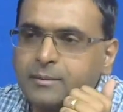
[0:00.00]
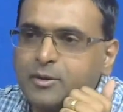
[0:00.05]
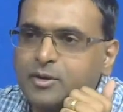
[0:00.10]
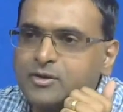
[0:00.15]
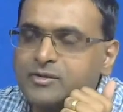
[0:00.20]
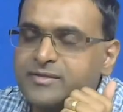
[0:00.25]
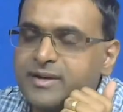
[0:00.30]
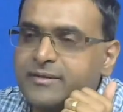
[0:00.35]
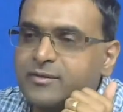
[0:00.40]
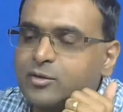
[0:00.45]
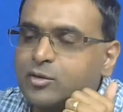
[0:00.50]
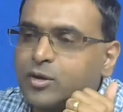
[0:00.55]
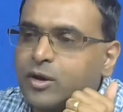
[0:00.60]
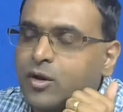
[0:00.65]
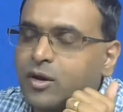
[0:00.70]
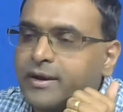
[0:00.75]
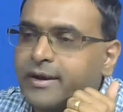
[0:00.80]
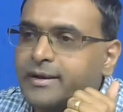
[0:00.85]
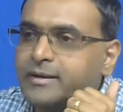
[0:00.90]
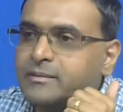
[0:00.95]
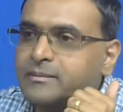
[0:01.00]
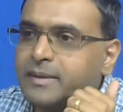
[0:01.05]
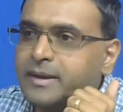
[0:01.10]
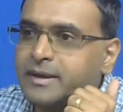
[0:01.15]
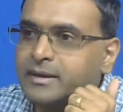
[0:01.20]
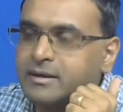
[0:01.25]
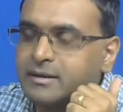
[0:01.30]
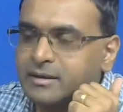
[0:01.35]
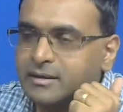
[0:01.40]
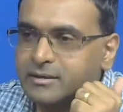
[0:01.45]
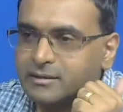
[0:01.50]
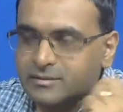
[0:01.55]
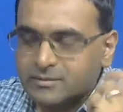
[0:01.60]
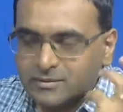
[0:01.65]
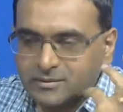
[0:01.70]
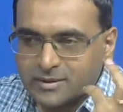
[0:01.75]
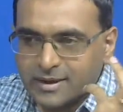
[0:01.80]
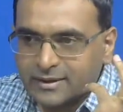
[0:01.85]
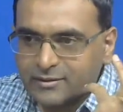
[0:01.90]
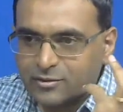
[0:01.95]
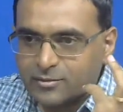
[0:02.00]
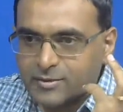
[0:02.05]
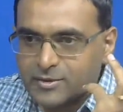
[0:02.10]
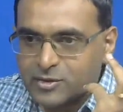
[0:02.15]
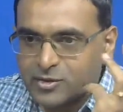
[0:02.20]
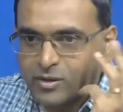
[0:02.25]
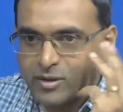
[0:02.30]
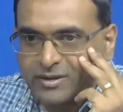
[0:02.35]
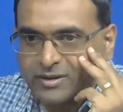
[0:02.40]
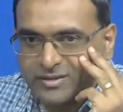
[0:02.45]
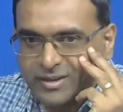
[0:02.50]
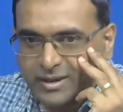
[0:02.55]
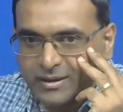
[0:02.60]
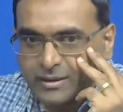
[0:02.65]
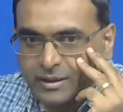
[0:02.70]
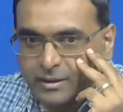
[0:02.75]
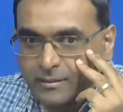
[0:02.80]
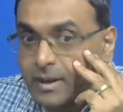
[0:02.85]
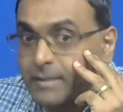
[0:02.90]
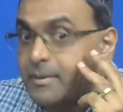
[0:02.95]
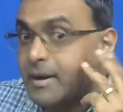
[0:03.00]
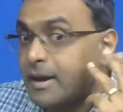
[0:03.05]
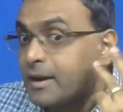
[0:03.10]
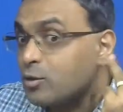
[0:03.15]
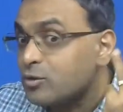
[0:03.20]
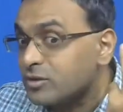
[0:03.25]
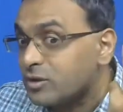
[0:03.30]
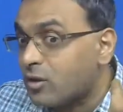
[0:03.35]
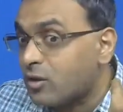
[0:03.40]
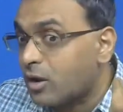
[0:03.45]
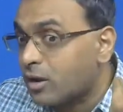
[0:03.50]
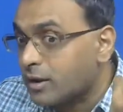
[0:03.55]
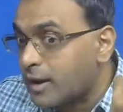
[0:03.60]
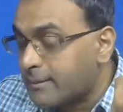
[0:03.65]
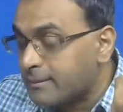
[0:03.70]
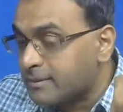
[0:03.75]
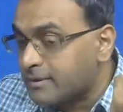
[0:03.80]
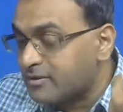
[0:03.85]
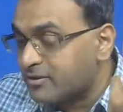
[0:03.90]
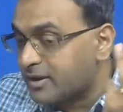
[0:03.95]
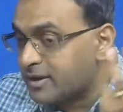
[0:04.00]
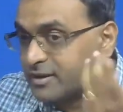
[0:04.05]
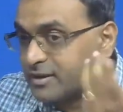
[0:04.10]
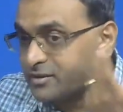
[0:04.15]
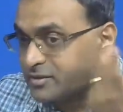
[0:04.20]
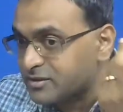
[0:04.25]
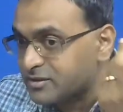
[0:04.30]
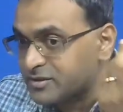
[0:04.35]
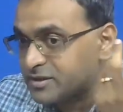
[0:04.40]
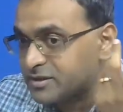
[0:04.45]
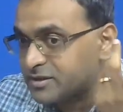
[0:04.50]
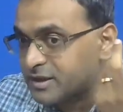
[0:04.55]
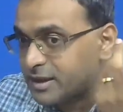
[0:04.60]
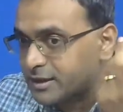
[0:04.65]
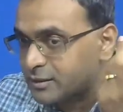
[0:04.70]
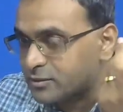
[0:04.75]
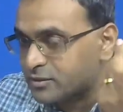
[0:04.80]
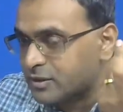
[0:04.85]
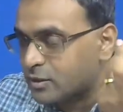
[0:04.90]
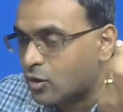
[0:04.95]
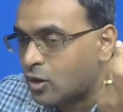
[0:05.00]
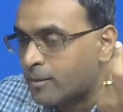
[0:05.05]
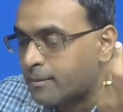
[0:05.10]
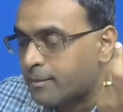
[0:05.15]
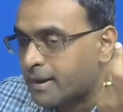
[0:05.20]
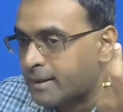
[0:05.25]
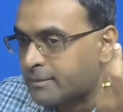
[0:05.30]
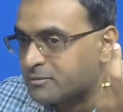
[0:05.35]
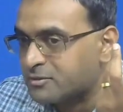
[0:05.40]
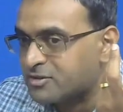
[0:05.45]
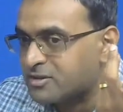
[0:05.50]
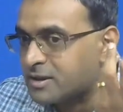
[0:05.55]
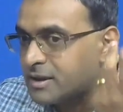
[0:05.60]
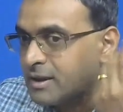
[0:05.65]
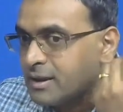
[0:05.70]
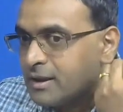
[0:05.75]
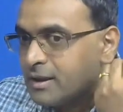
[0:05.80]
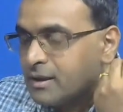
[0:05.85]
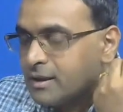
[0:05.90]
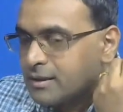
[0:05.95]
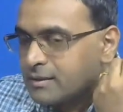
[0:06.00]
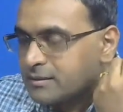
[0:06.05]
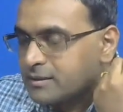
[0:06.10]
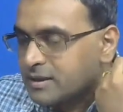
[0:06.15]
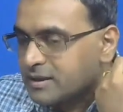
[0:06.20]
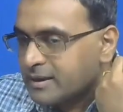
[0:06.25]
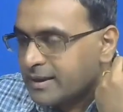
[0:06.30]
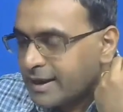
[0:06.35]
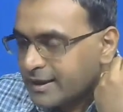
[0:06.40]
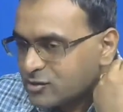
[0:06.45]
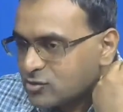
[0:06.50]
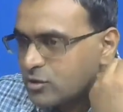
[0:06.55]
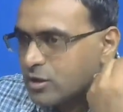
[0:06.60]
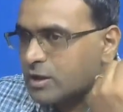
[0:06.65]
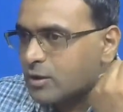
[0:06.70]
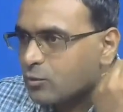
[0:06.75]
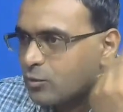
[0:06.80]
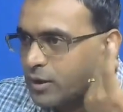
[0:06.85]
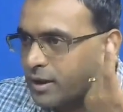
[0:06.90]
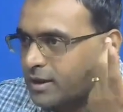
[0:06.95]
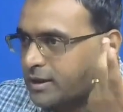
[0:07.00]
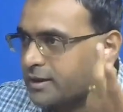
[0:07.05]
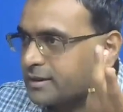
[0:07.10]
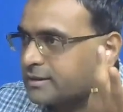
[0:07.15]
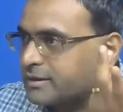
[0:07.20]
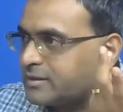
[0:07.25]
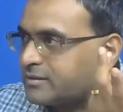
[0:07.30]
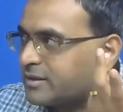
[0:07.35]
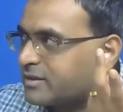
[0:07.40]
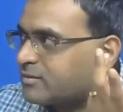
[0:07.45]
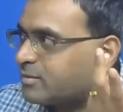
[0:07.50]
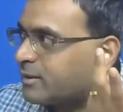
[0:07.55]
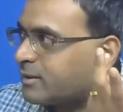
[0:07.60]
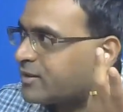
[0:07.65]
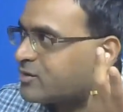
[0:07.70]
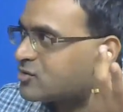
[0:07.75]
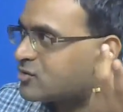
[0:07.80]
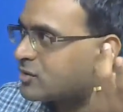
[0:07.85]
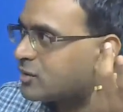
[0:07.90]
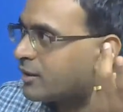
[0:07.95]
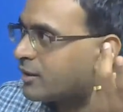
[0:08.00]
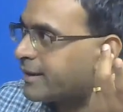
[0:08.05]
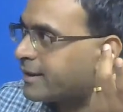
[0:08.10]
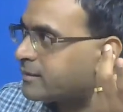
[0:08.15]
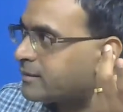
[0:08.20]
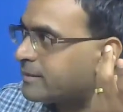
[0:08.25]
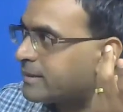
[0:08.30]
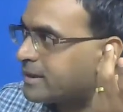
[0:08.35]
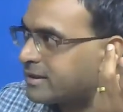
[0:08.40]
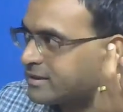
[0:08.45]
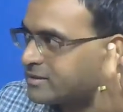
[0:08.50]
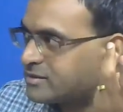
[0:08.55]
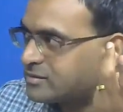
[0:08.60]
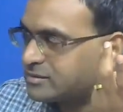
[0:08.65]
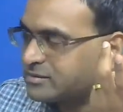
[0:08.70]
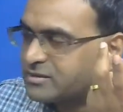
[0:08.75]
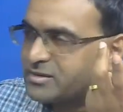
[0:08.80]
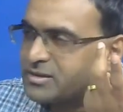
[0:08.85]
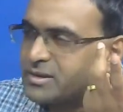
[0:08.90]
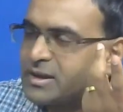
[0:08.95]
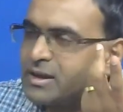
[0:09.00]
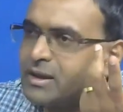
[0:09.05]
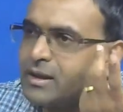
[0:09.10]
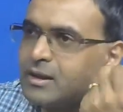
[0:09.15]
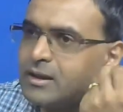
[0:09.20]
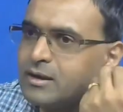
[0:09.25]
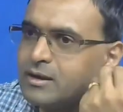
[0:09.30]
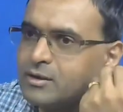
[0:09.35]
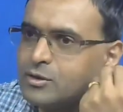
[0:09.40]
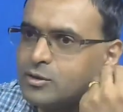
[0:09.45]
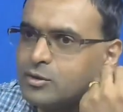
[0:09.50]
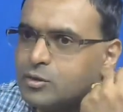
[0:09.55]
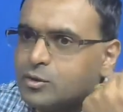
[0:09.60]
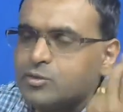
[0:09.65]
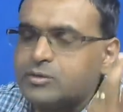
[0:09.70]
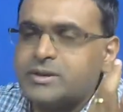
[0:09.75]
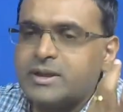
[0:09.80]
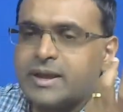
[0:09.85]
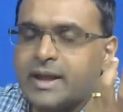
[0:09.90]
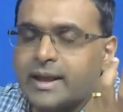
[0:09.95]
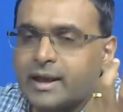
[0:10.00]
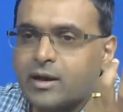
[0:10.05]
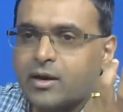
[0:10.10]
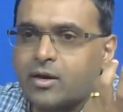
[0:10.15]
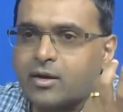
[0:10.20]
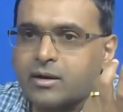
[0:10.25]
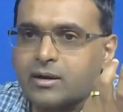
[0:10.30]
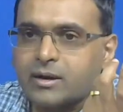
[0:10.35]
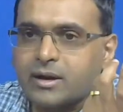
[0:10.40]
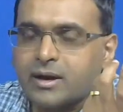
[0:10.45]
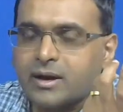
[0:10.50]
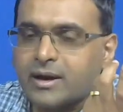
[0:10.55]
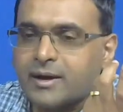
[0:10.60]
Because if I have to do a logarithmic transformation on a signal, maybe I use log amplifiers, etc., using op amps that naturally work in these exponential logarithmic regions to do the analog